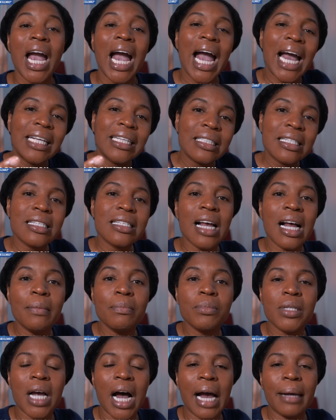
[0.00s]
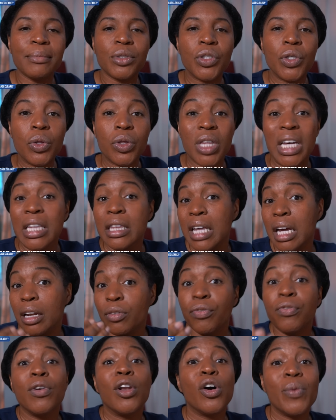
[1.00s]
And sometimes you think
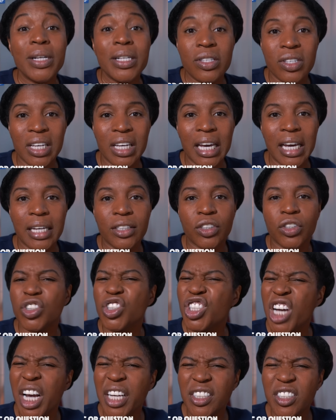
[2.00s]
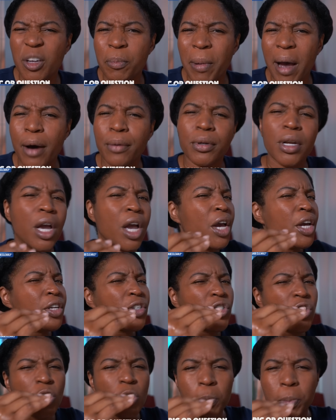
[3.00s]
that fluency is just about
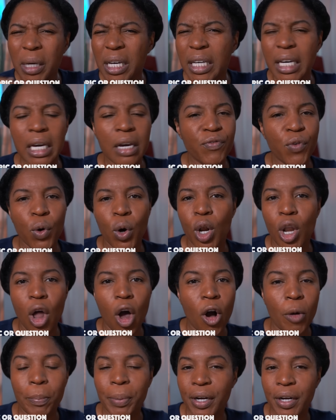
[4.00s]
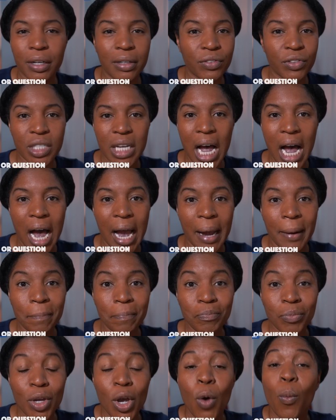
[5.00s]
speaking for a long period of time.
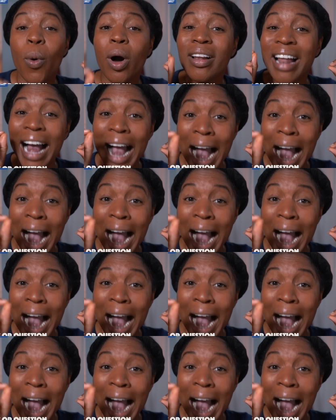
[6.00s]
Well,